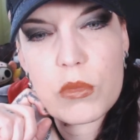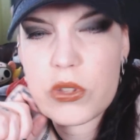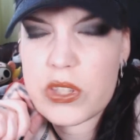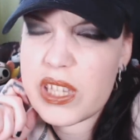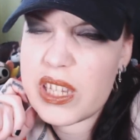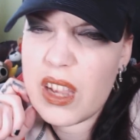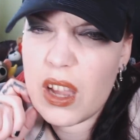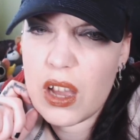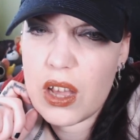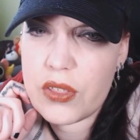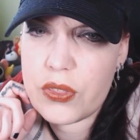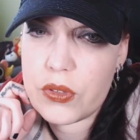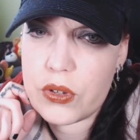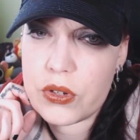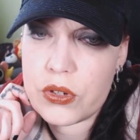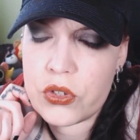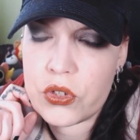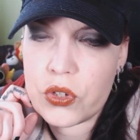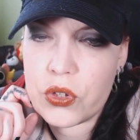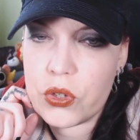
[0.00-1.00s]
Mostly
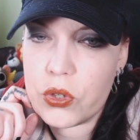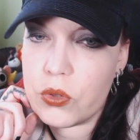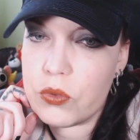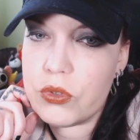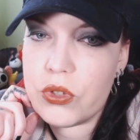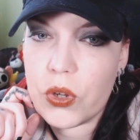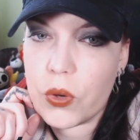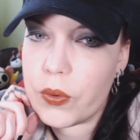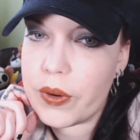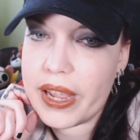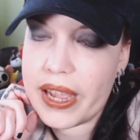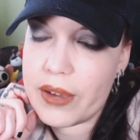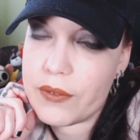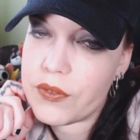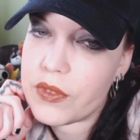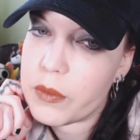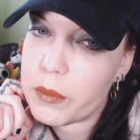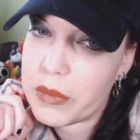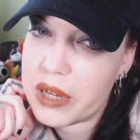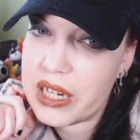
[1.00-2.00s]
authors who don't
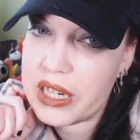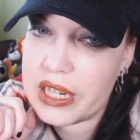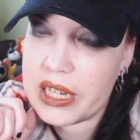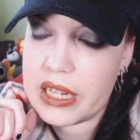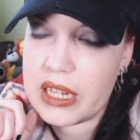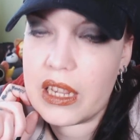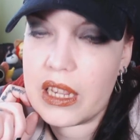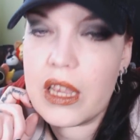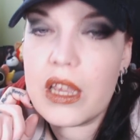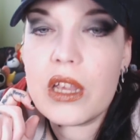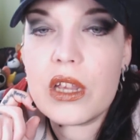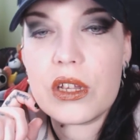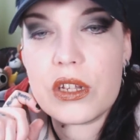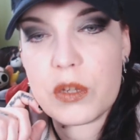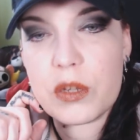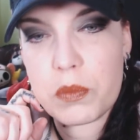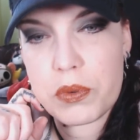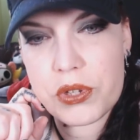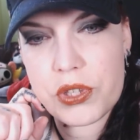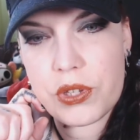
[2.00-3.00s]
have the money
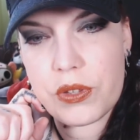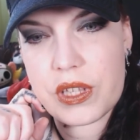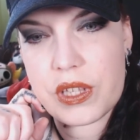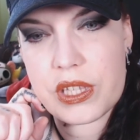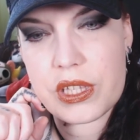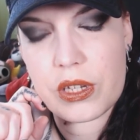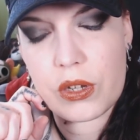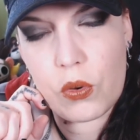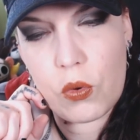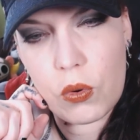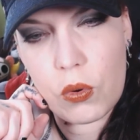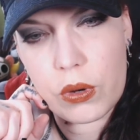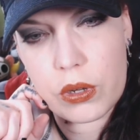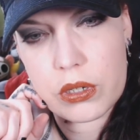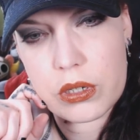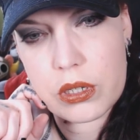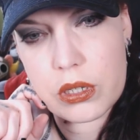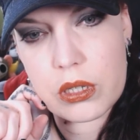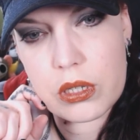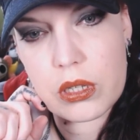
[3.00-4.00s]
to pursue this in
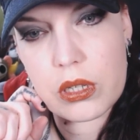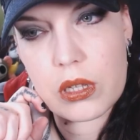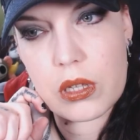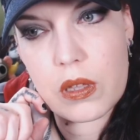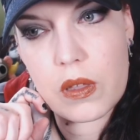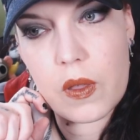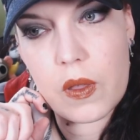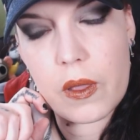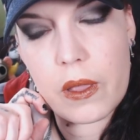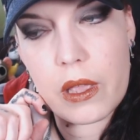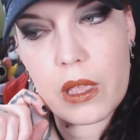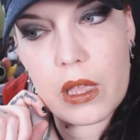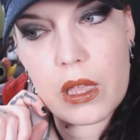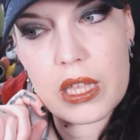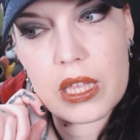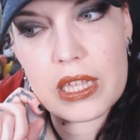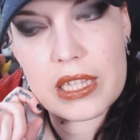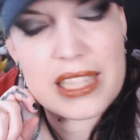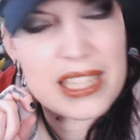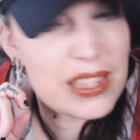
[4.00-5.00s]
court.
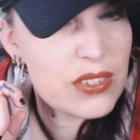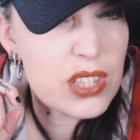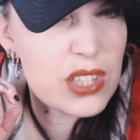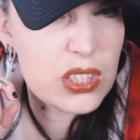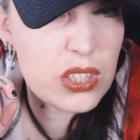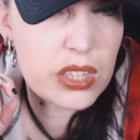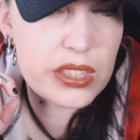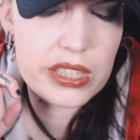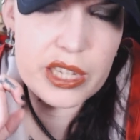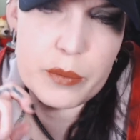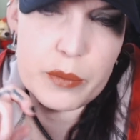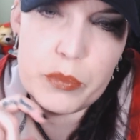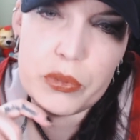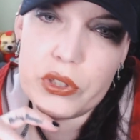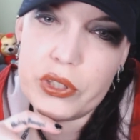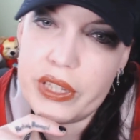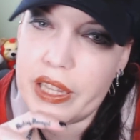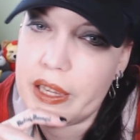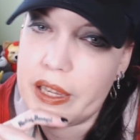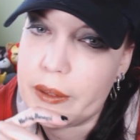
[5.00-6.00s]
It sounds a lot like
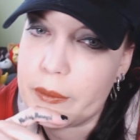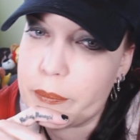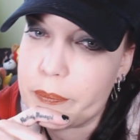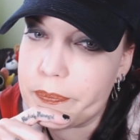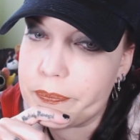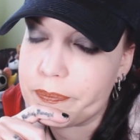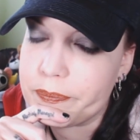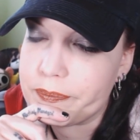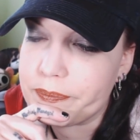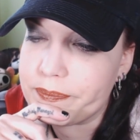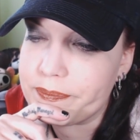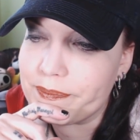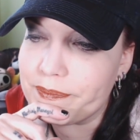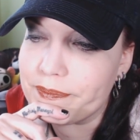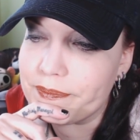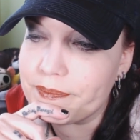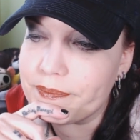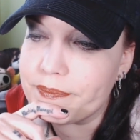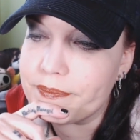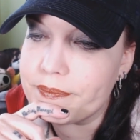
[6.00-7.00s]
bullying.
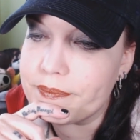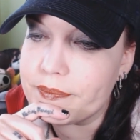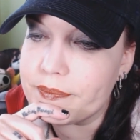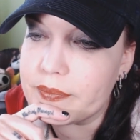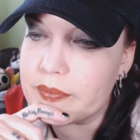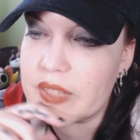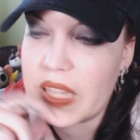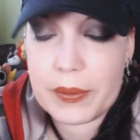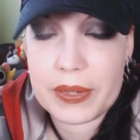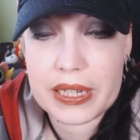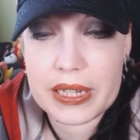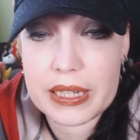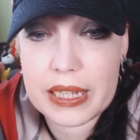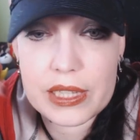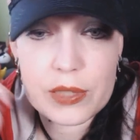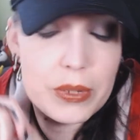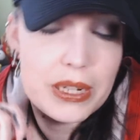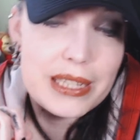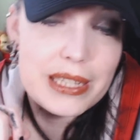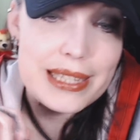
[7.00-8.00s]
I mean,
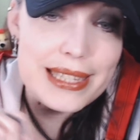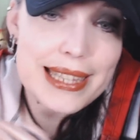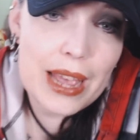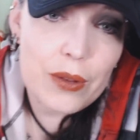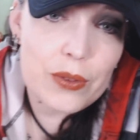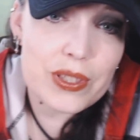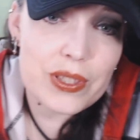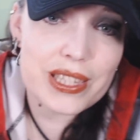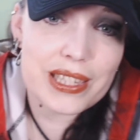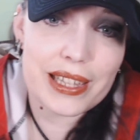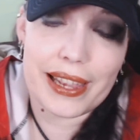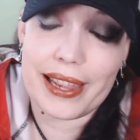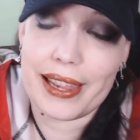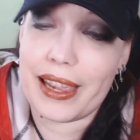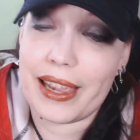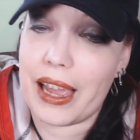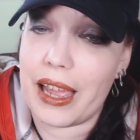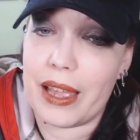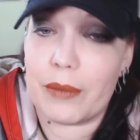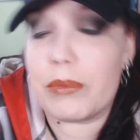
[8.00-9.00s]
that's what it sounds
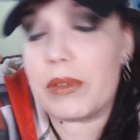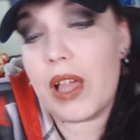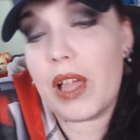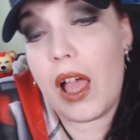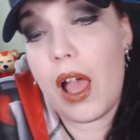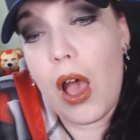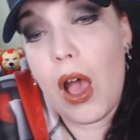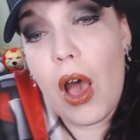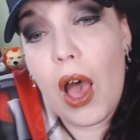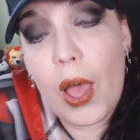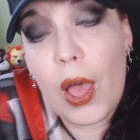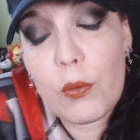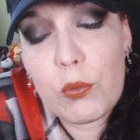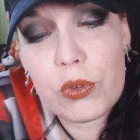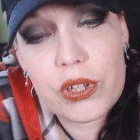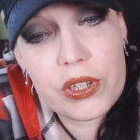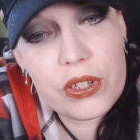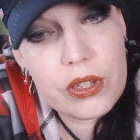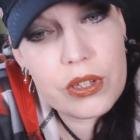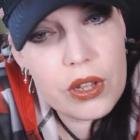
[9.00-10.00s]
like. I
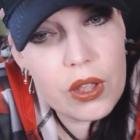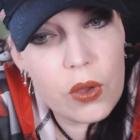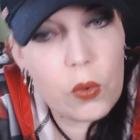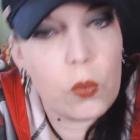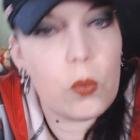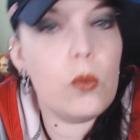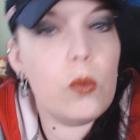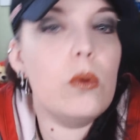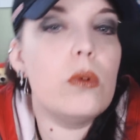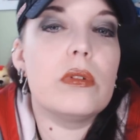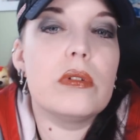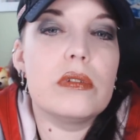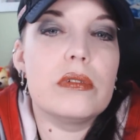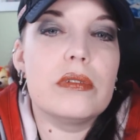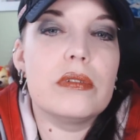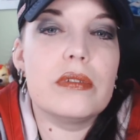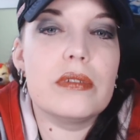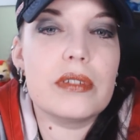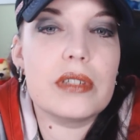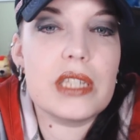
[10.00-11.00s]
wouldn't know,
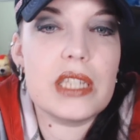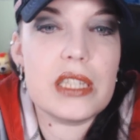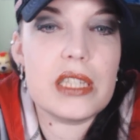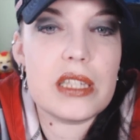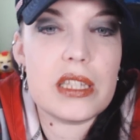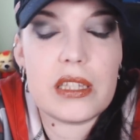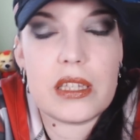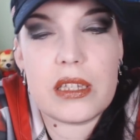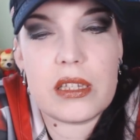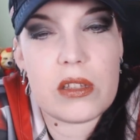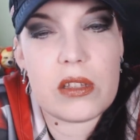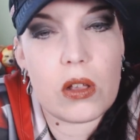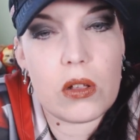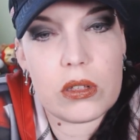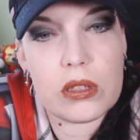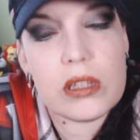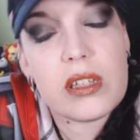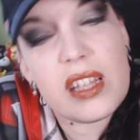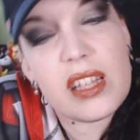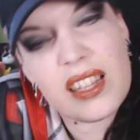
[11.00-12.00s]
because this is
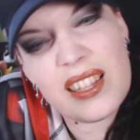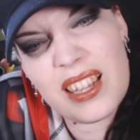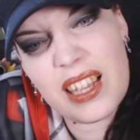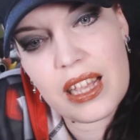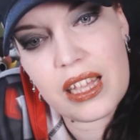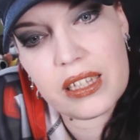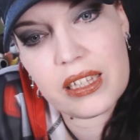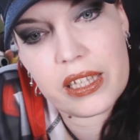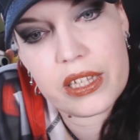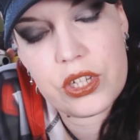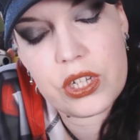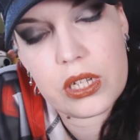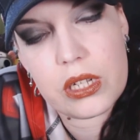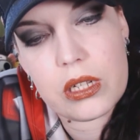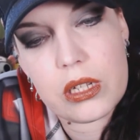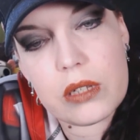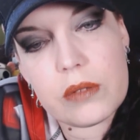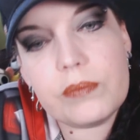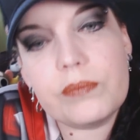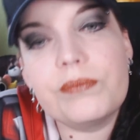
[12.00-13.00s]
all
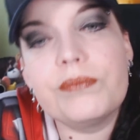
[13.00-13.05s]
alleged.